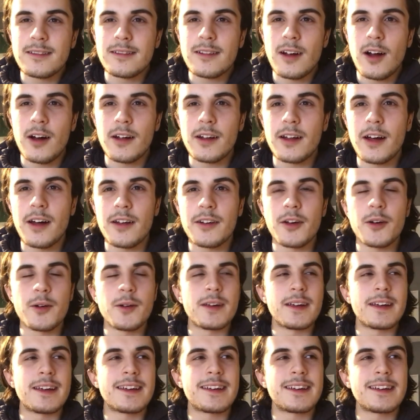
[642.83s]
I know
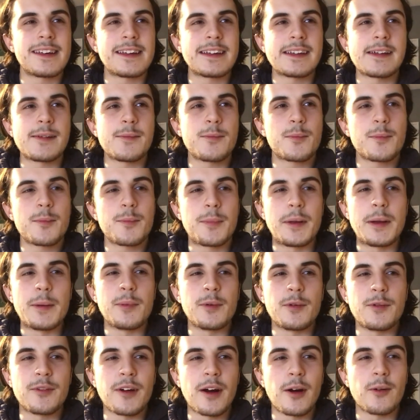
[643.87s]

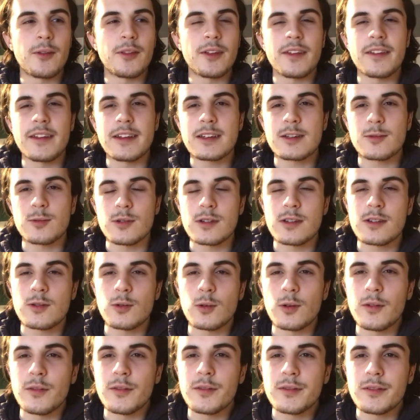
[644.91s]
people felt that this was
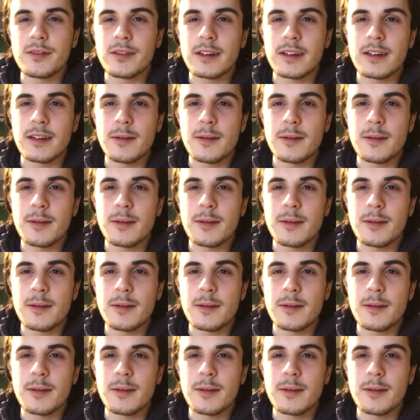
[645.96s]
sort of,